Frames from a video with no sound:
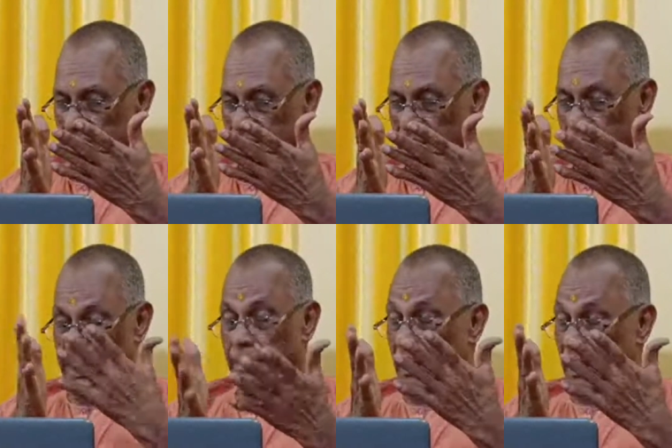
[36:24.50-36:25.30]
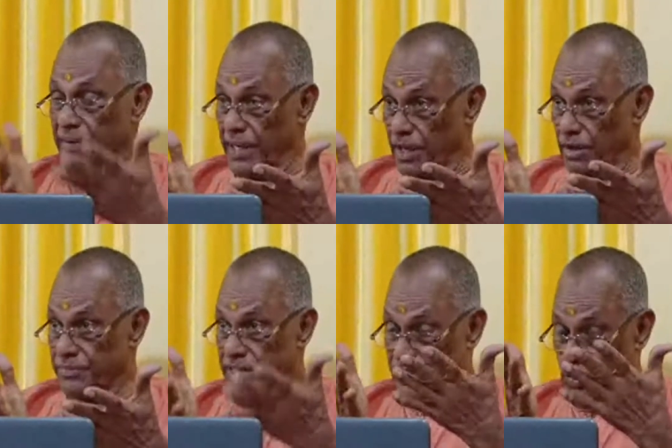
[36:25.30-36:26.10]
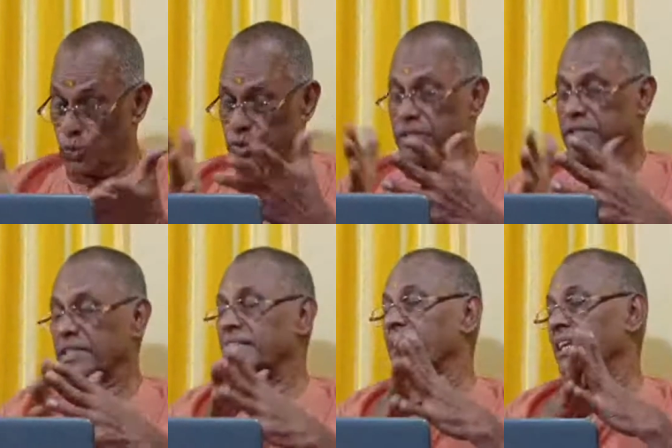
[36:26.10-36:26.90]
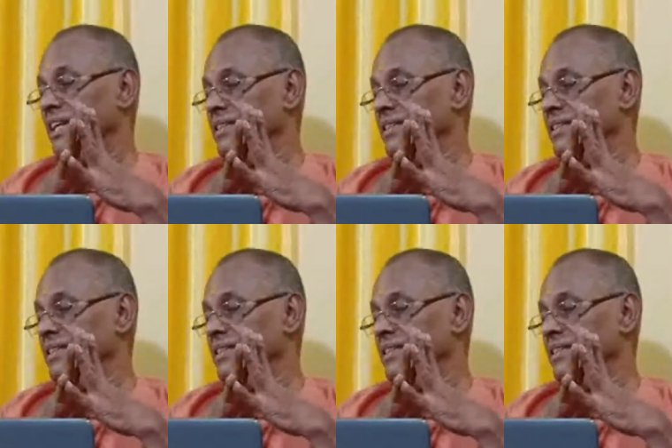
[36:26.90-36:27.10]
become aware of this truth in her